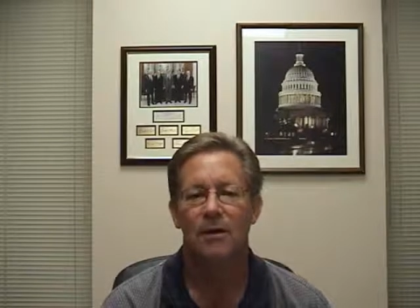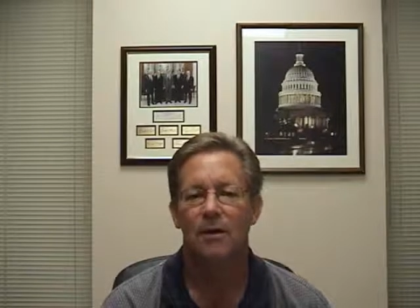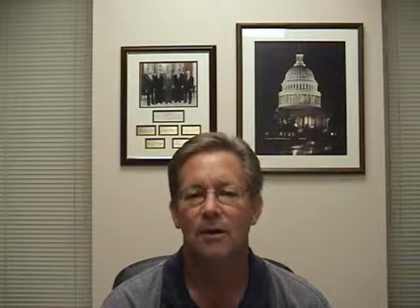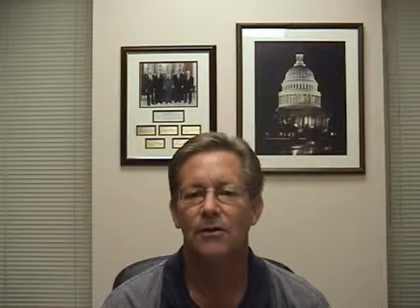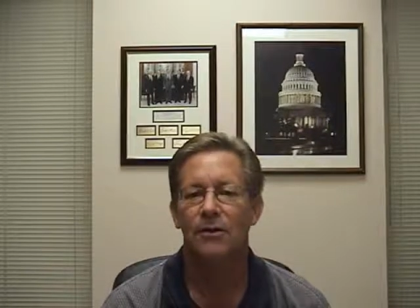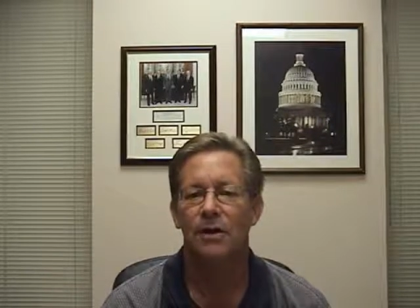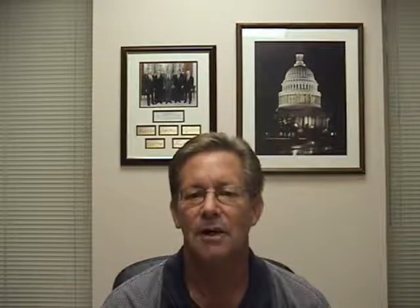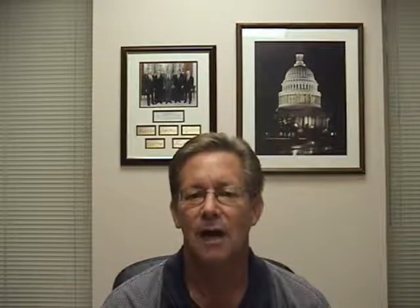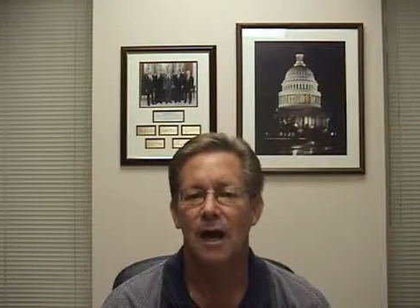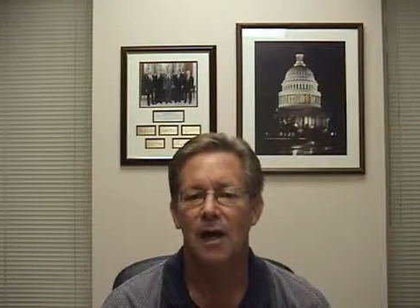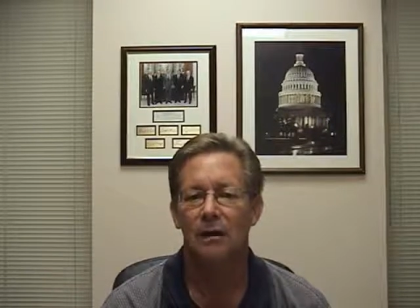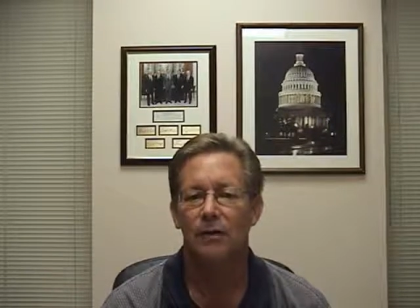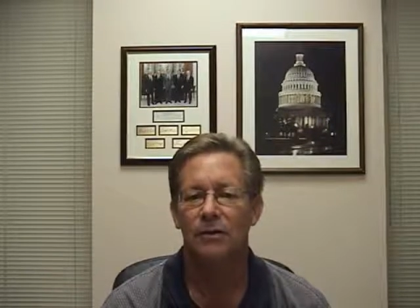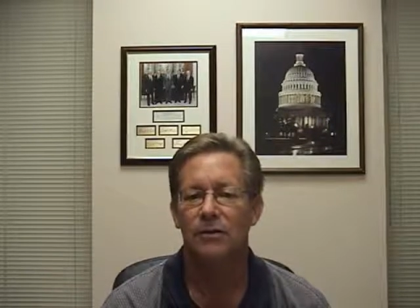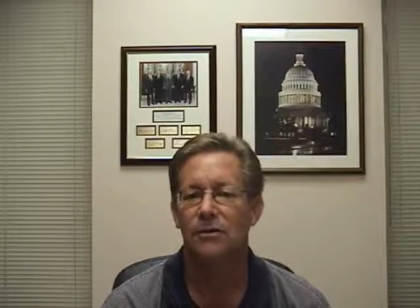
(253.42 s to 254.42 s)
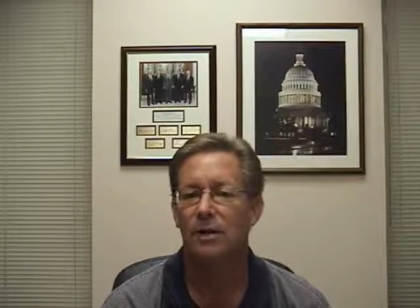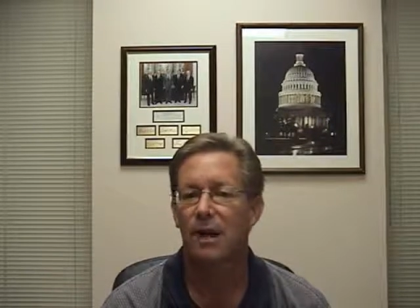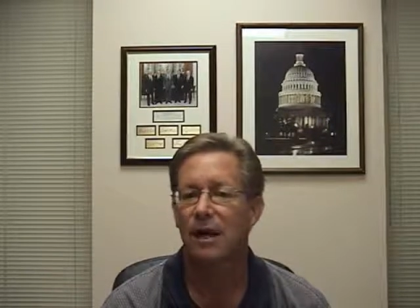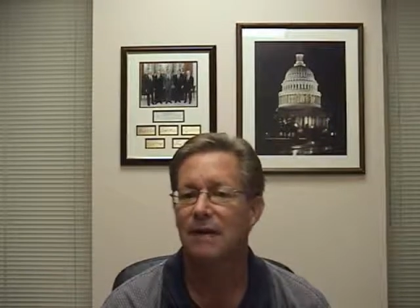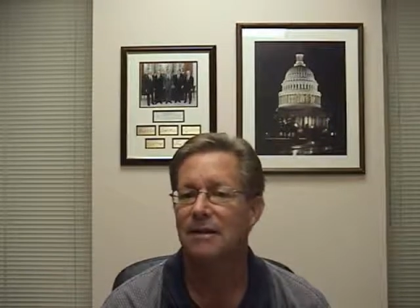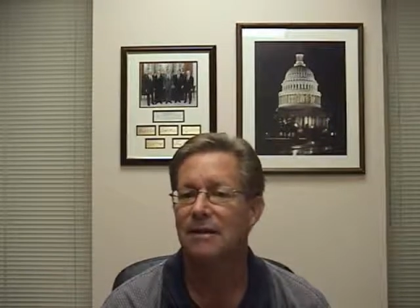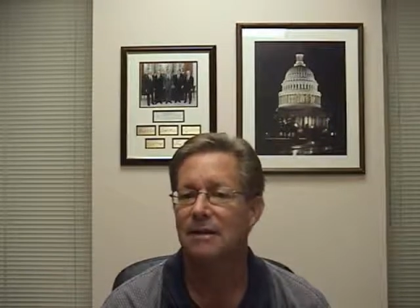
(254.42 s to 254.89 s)
Those in Congress
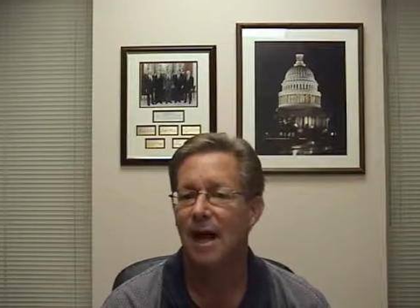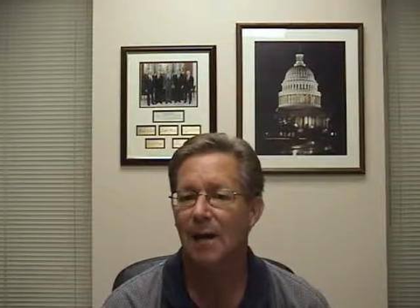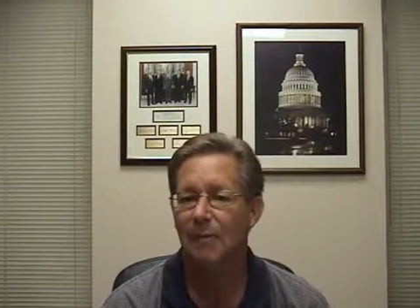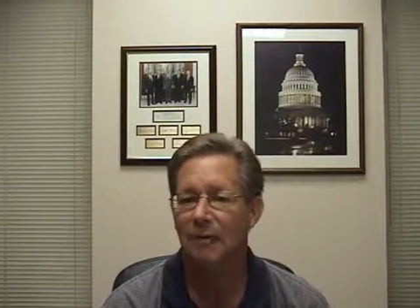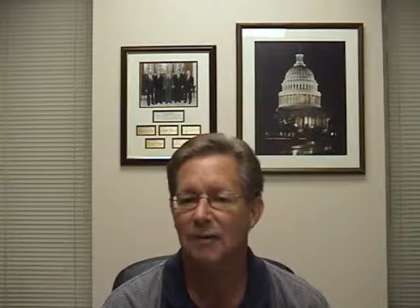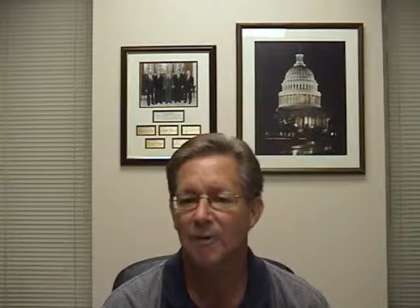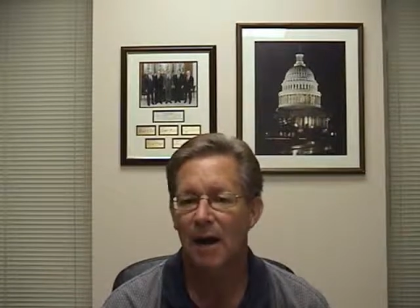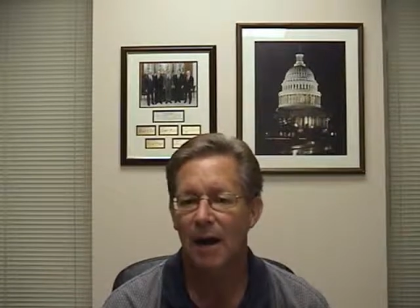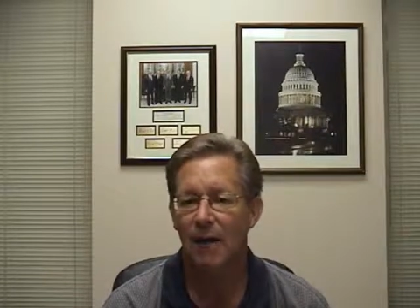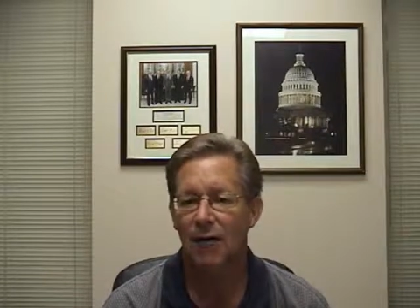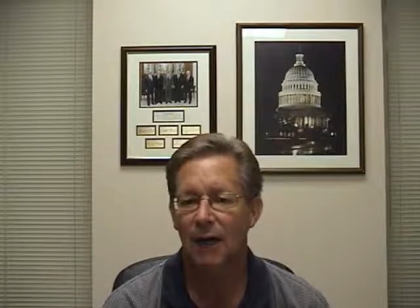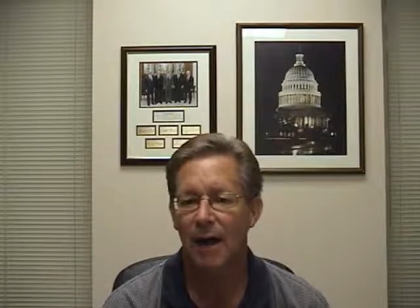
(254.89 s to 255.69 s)
trying to stop this power